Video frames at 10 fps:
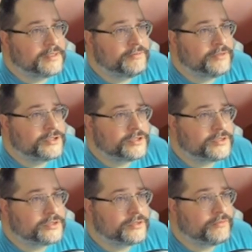a
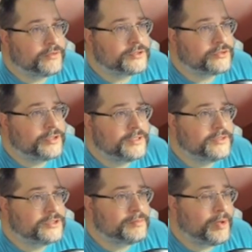vicious,
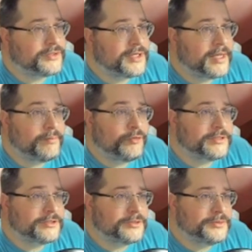frustrated, small-time
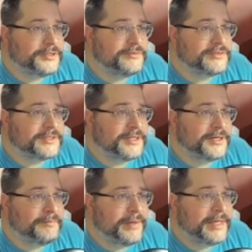witch who lives in
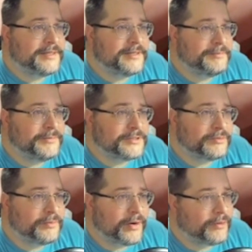an abandoned
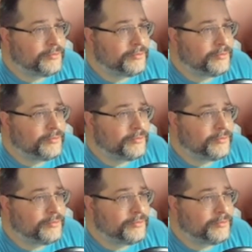amusement park.